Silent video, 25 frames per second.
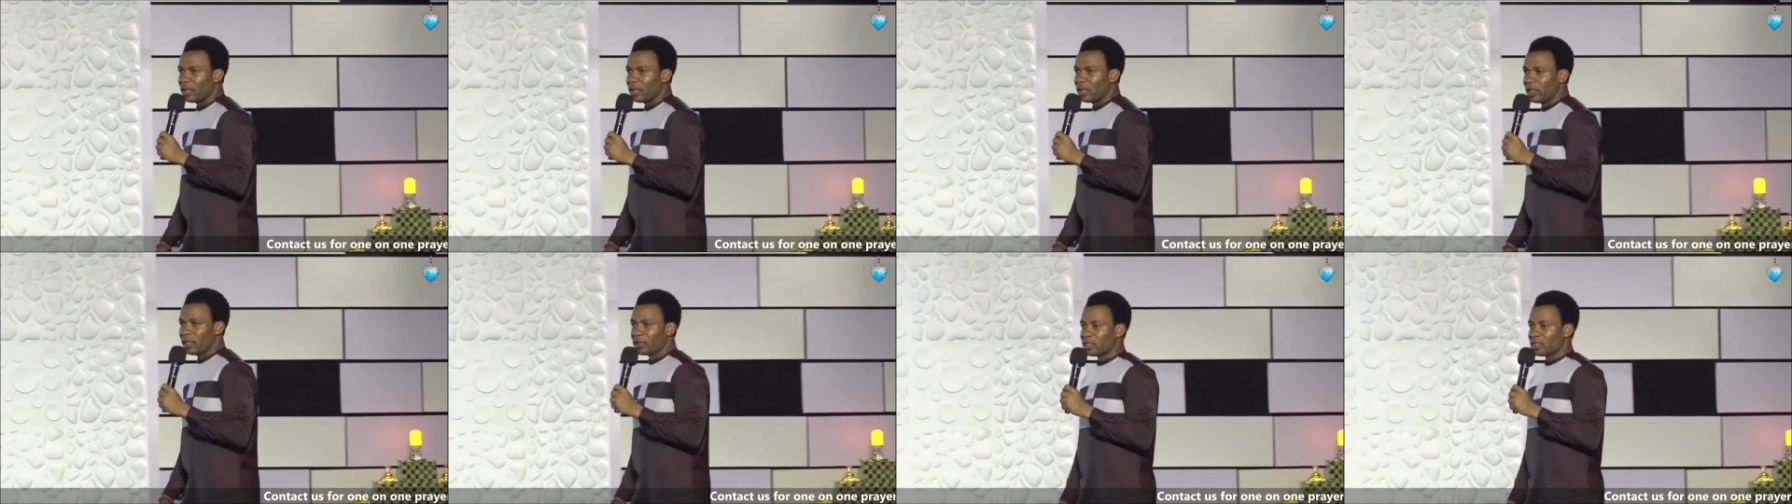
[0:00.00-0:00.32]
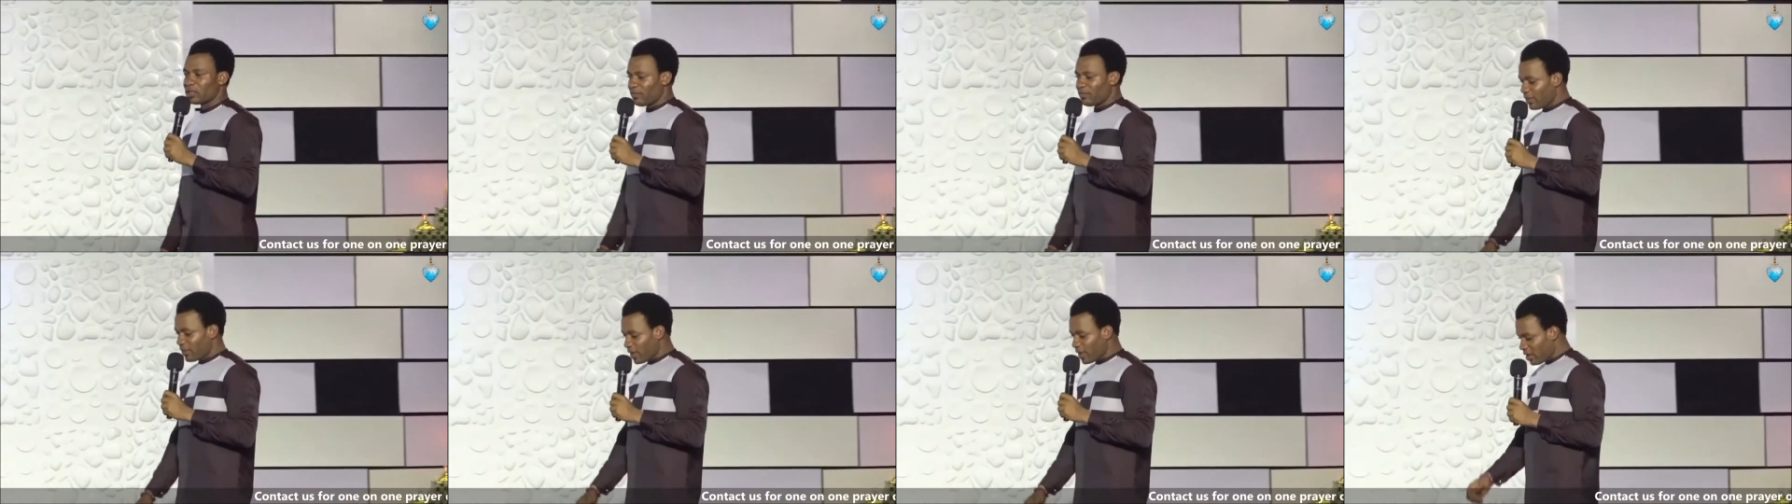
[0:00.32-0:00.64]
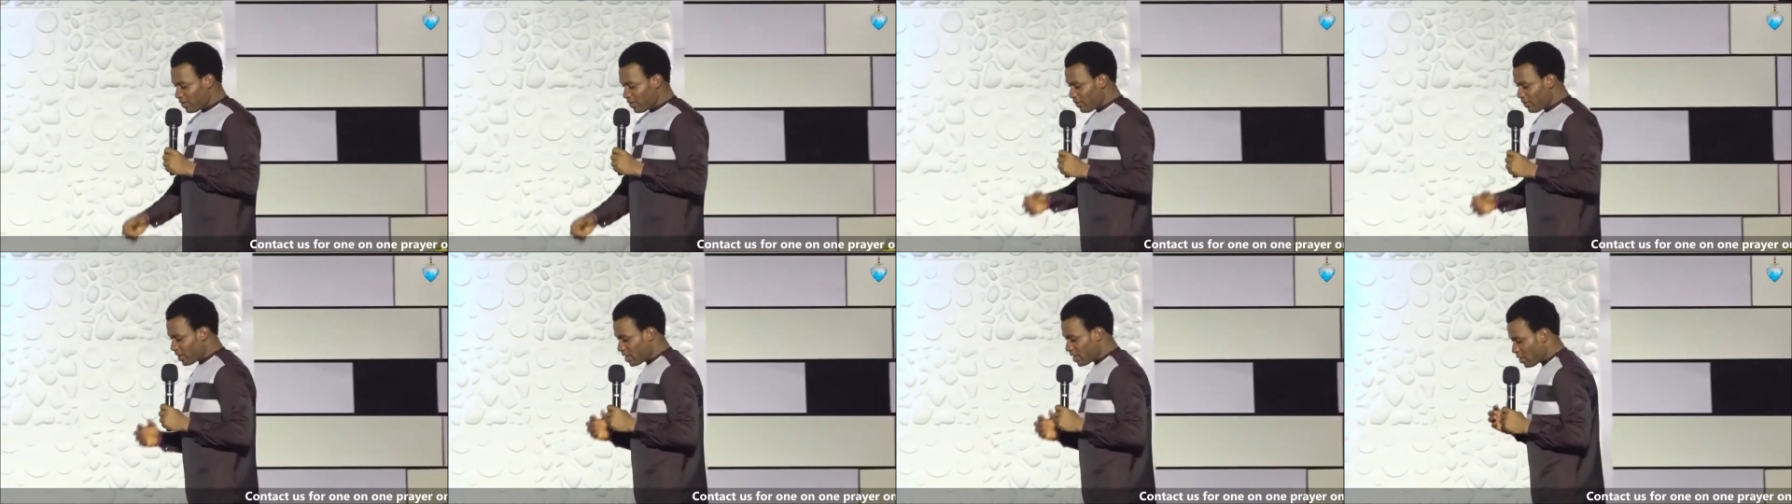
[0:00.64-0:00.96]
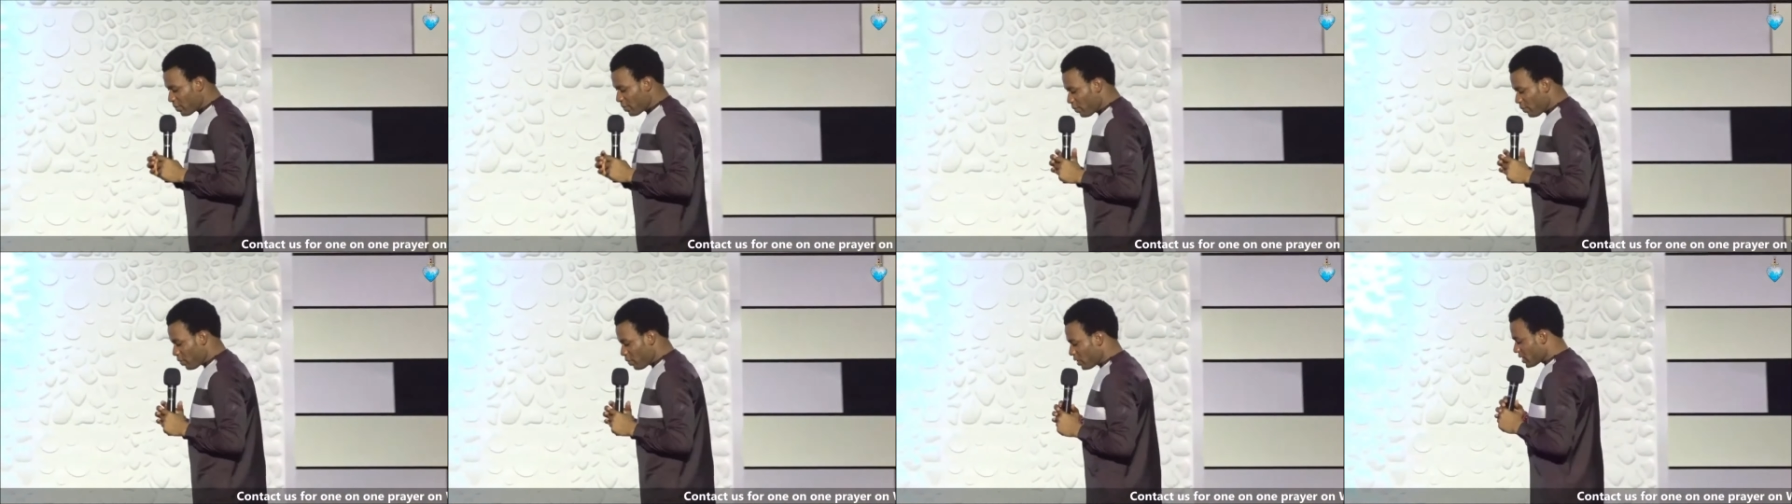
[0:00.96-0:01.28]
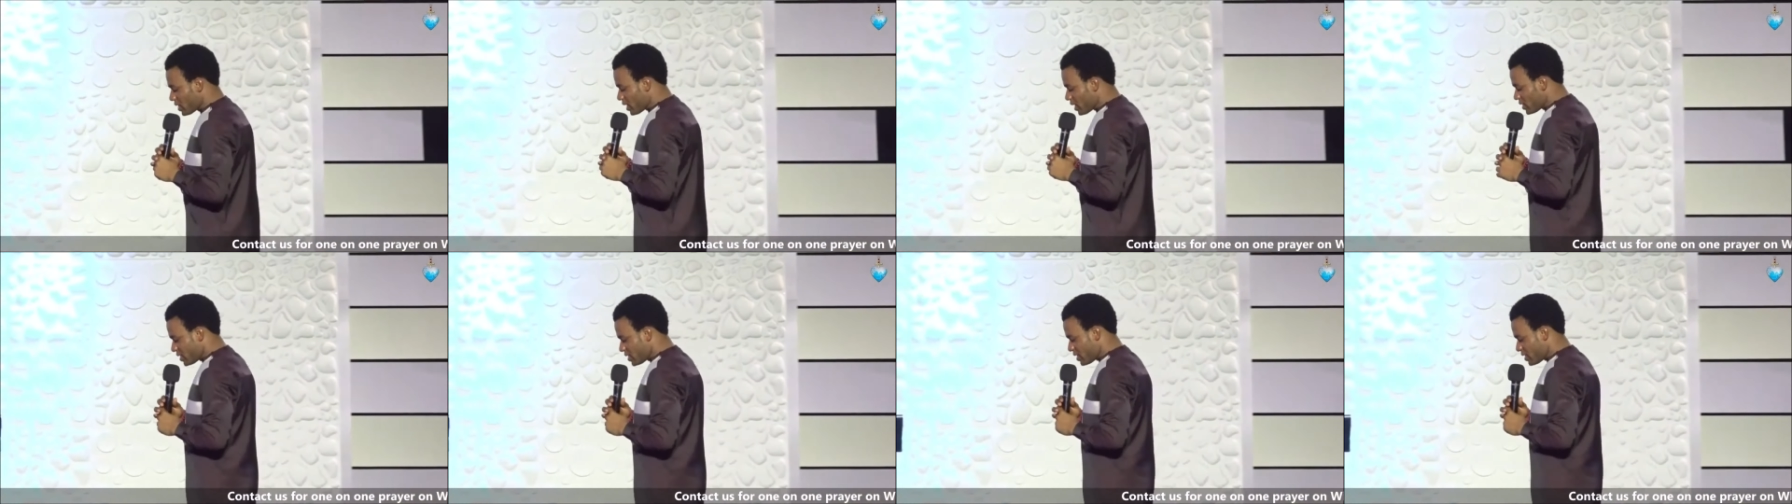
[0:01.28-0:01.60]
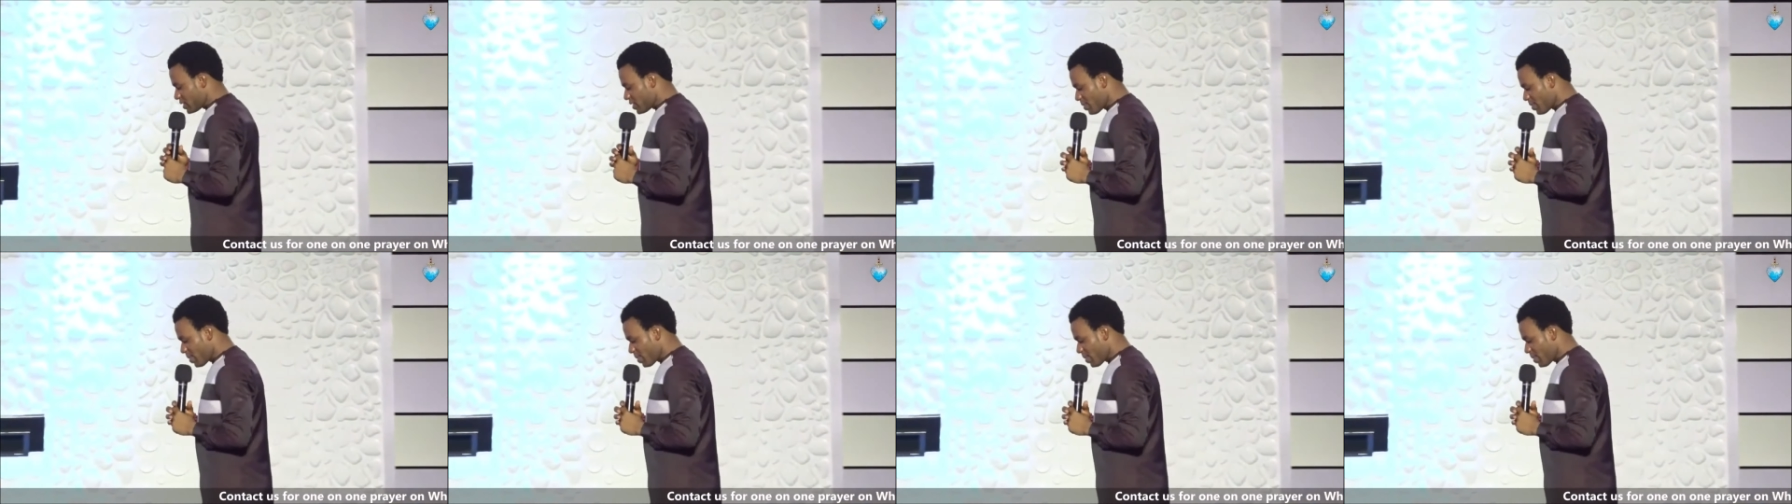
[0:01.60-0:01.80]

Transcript: It is very, very important.